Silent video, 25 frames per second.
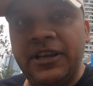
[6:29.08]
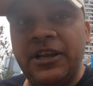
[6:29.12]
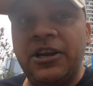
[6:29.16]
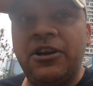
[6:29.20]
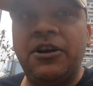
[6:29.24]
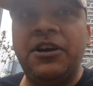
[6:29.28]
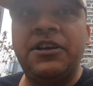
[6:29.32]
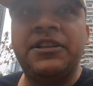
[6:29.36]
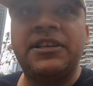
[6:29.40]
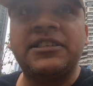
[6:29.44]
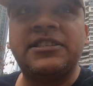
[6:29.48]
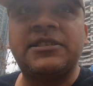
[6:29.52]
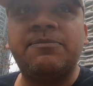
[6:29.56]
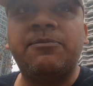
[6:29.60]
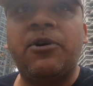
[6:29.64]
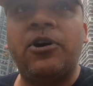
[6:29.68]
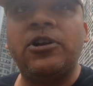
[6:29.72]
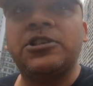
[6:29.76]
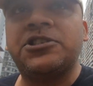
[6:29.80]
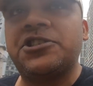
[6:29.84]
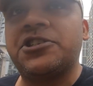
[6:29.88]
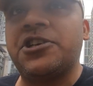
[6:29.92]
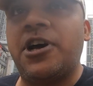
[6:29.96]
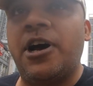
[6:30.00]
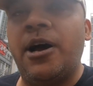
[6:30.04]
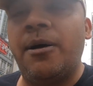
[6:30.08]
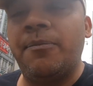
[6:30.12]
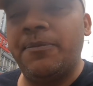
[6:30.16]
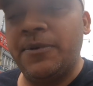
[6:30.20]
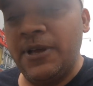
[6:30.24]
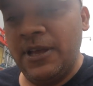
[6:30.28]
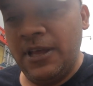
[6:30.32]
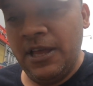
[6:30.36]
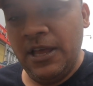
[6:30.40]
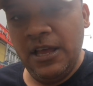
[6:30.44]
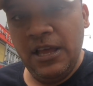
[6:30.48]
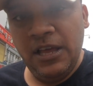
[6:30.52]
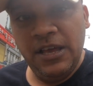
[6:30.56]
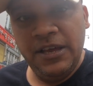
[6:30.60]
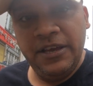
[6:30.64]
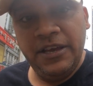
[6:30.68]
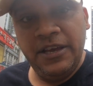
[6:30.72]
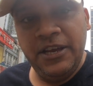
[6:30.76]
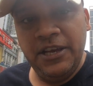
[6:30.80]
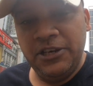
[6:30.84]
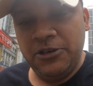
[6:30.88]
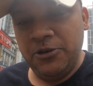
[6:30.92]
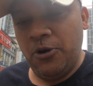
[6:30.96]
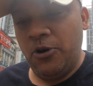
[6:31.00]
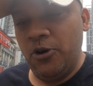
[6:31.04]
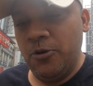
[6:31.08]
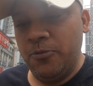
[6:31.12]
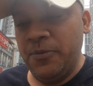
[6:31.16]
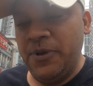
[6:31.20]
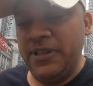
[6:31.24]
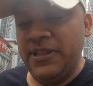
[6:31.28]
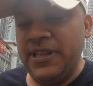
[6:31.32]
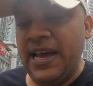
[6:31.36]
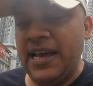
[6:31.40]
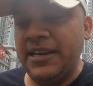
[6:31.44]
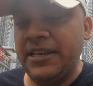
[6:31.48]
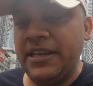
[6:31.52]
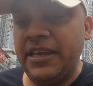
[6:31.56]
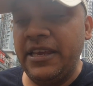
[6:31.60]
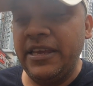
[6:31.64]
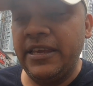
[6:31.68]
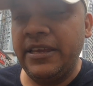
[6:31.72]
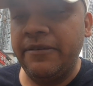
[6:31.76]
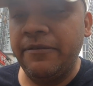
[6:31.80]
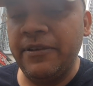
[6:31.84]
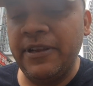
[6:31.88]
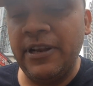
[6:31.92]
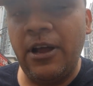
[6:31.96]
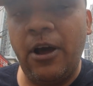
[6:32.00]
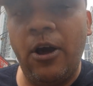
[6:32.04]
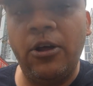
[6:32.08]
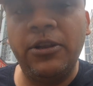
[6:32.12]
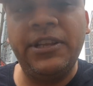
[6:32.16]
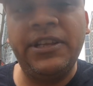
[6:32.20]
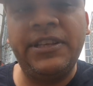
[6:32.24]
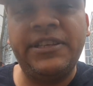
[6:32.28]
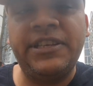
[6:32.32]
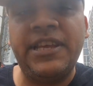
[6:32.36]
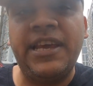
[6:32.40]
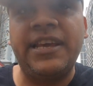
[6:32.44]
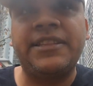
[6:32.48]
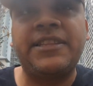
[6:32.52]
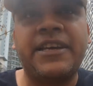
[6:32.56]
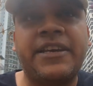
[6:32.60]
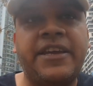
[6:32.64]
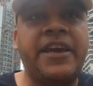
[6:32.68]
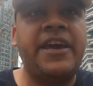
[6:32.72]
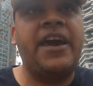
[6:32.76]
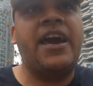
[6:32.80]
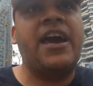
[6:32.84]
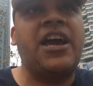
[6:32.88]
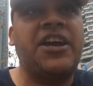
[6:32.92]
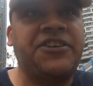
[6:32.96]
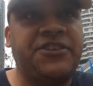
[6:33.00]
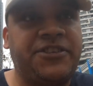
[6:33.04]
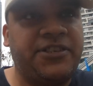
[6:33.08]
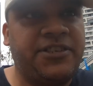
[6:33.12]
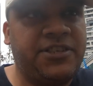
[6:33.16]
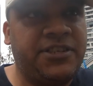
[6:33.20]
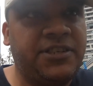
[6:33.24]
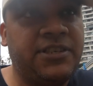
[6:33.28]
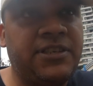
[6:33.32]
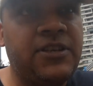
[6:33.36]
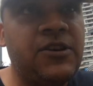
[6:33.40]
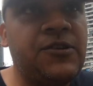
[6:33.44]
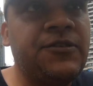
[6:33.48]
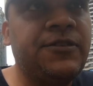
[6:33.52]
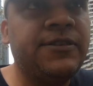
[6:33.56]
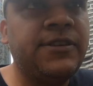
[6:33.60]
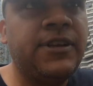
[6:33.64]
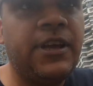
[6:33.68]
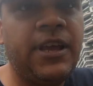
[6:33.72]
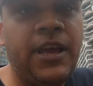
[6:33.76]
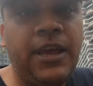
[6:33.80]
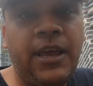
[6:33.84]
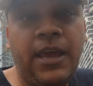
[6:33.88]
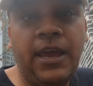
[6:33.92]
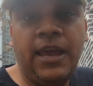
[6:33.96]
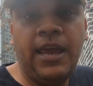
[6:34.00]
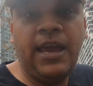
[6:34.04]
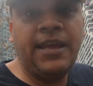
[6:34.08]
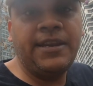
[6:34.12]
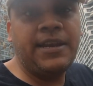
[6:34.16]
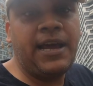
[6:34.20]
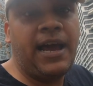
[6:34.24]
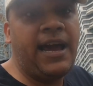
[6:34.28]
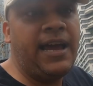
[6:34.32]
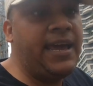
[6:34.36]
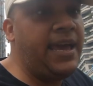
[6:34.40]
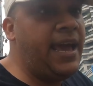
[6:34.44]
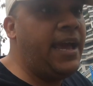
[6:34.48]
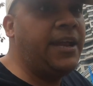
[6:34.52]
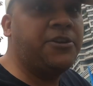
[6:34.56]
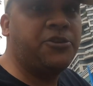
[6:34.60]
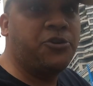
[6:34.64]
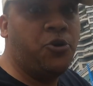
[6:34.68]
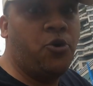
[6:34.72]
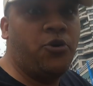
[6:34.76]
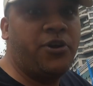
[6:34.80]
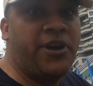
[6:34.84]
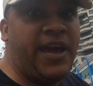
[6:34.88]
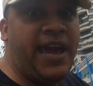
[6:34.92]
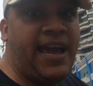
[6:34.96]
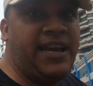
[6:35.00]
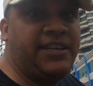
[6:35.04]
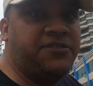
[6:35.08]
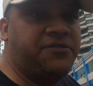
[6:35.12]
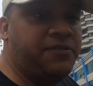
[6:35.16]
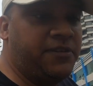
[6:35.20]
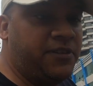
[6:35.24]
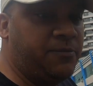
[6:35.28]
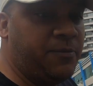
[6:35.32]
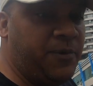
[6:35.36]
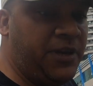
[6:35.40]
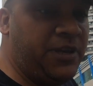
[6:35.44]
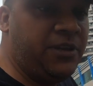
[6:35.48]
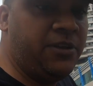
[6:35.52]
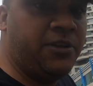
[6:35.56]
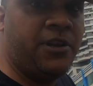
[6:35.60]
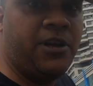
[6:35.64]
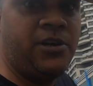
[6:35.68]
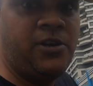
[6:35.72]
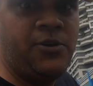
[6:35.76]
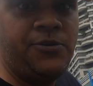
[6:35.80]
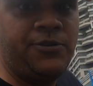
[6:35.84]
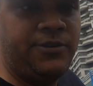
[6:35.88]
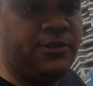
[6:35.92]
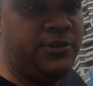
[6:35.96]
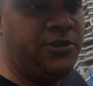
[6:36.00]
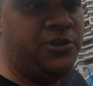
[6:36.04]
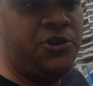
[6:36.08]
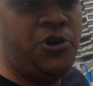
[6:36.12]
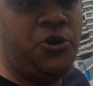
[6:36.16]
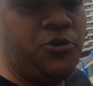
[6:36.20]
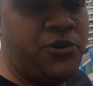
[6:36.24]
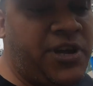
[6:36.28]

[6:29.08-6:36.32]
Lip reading: you know, in a small shop, he told me that he will only take the cash, and I had no cash with me, you know, no